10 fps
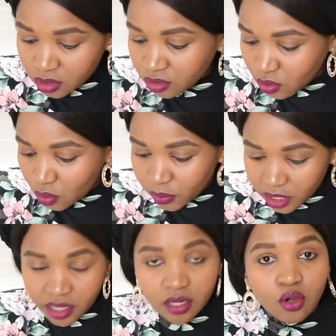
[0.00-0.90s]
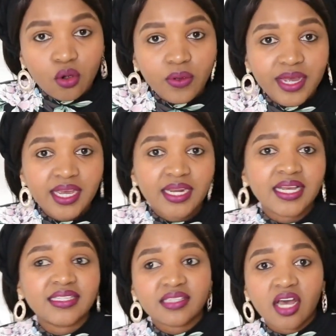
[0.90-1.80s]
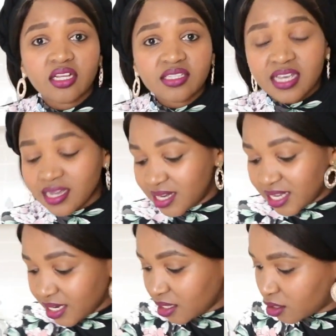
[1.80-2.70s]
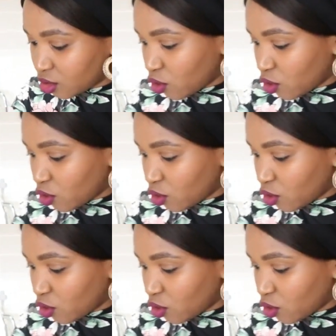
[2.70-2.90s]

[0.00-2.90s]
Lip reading: So we're gonna go in and start kneading the